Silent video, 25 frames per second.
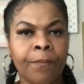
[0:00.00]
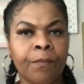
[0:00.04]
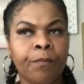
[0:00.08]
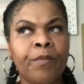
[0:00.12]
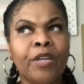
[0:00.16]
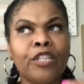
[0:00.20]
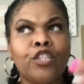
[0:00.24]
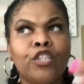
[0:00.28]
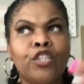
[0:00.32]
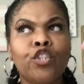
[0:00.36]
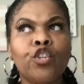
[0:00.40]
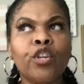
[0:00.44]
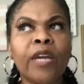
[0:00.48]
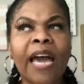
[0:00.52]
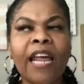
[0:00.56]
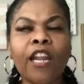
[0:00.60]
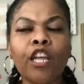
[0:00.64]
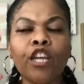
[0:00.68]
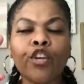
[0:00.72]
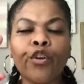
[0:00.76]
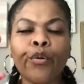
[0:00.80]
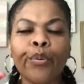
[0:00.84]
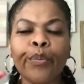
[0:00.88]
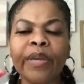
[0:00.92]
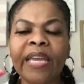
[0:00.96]
But you got to
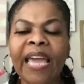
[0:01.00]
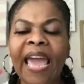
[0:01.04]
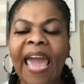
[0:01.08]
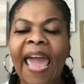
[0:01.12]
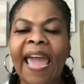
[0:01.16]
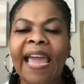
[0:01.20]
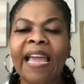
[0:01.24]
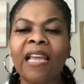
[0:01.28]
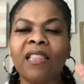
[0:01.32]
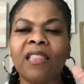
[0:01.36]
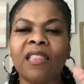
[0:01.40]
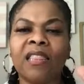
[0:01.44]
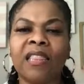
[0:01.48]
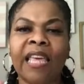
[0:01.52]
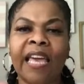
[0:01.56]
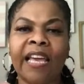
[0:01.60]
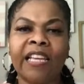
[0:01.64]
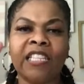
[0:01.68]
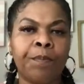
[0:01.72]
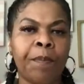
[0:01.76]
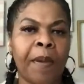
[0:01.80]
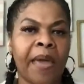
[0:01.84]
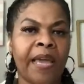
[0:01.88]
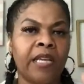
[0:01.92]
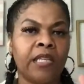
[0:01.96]
create that
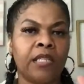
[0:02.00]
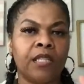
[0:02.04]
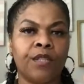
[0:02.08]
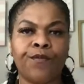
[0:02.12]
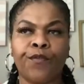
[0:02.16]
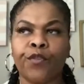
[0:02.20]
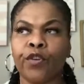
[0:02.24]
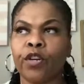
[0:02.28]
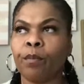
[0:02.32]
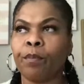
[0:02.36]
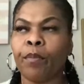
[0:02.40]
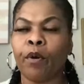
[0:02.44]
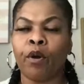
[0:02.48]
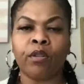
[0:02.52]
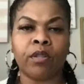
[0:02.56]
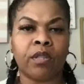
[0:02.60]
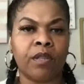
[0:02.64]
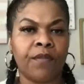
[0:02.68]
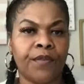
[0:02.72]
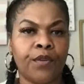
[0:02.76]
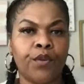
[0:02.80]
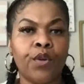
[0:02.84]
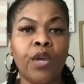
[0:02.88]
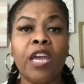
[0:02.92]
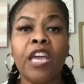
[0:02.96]
space for the both
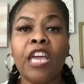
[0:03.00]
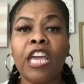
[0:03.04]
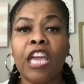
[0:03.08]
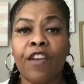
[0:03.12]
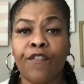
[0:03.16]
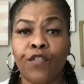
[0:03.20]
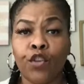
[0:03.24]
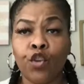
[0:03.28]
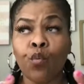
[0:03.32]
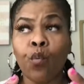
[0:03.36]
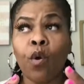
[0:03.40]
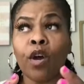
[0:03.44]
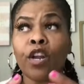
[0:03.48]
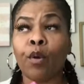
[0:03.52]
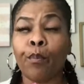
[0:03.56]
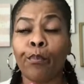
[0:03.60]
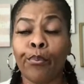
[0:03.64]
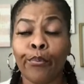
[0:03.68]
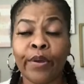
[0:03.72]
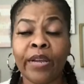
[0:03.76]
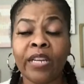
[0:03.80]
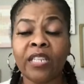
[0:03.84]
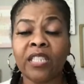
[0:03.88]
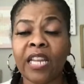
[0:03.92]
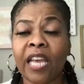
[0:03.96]
of you. If you want to
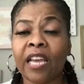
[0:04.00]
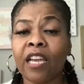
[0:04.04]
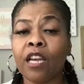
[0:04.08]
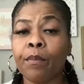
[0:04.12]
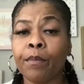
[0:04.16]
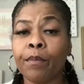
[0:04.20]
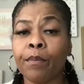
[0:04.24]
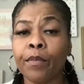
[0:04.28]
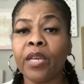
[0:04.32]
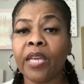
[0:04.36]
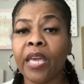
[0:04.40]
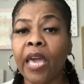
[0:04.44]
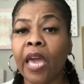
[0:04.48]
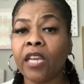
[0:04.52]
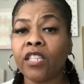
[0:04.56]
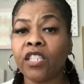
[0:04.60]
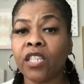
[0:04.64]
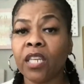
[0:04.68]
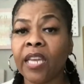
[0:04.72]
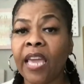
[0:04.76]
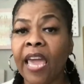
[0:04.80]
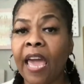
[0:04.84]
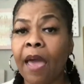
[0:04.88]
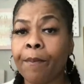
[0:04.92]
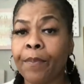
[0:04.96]
bridge that
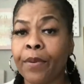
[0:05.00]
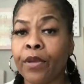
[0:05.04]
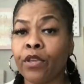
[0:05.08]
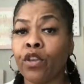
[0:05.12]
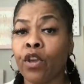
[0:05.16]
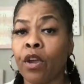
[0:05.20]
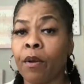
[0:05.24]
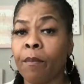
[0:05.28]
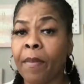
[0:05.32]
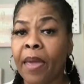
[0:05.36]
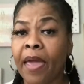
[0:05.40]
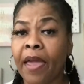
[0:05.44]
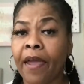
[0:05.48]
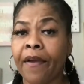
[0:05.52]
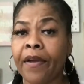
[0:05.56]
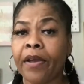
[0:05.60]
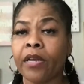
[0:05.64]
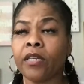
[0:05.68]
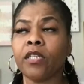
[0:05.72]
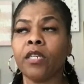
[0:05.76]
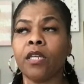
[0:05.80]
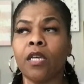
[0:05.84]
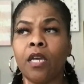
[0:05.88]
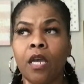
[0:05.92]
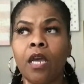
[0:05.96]
communication gap in your
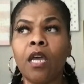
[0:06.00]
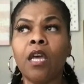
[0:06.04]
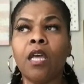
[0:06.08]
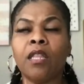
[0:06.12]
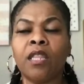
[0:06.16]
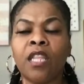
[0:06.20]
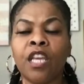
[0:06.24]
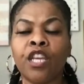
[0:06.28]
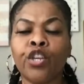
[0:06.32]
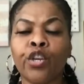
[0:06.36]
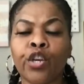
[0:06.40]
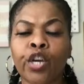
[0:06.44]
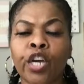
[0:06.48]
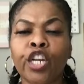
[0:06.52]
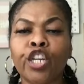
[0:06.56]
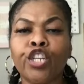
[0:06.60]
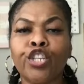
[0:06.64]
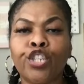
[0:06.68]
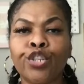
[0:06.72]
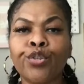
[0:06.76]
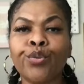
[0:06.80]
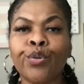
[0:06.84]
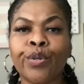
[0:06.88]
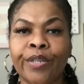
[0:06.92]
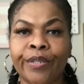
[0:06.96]
marriage, then you're going to
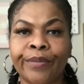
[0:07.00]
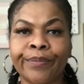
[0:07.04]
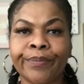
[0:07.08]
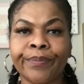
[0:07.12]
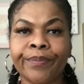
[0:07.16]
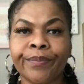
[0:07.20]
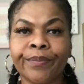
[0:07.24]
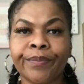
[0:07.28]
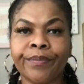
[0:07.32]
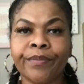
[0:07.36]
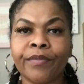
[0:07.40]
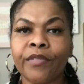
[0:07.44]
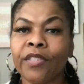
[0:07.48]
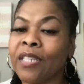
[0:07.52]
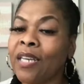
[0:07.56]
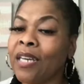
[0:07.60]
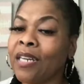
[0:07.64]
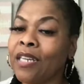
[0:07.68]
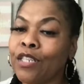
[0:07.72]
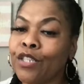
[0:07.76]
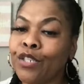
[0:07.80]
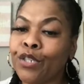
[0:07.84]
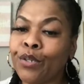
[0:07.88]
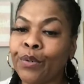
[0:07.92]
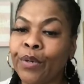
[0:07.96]
do it. You're
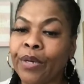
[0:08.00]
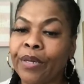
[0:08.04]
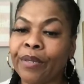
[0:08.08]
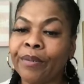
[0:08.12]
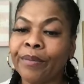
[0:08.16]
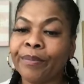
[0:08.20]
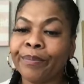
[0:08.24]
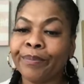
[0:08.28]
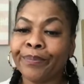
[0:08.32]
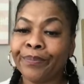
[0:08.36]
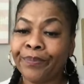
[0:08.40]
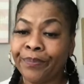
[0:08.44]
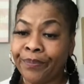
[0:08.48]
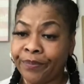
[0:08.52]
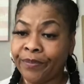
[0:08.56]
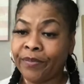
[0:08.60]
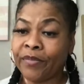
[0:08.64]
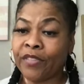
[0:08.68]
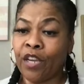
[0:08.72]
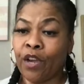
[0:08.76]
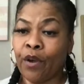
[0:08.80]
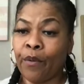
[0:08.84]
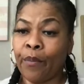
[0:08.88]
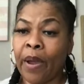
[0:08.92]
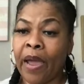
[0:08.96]
going to do it.
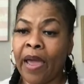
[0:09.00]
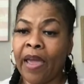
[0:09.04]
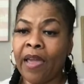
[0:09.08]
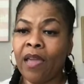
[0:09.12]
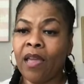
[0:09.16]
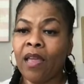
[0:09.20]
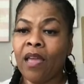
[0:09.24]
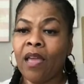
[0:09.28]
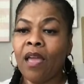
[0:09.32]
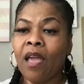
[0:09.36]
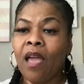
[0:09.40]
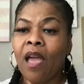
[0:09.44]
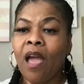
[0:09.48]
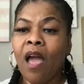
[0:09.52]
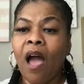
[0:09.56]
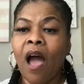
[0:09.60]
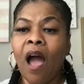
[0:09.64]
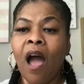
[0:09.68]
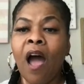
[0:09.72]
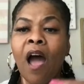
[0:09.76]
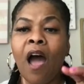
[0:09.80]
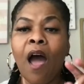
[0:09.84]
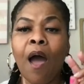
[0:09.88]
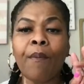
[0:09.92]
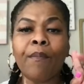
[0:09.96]
All right.
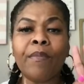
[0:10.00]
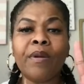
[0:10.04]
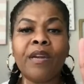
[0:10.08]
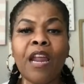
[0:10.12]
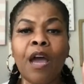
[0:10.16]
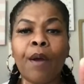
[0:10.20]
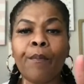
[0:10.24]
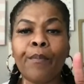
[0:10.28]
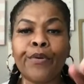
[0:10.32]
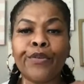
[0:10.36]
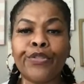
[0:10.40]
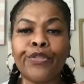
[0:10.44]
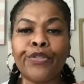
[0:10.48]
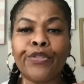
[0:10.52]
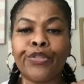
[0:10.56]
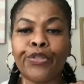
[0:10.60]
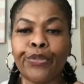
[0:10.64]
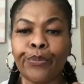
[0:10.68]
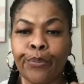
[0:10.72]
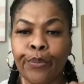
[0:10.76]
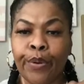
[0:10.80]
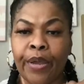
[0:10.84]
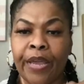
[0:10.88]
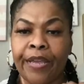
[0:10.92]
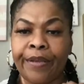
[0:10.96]
Number
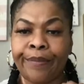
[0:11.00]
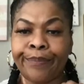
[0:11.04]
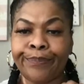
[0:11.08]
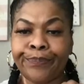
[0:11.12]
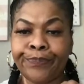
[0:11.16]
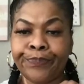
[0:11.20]
three,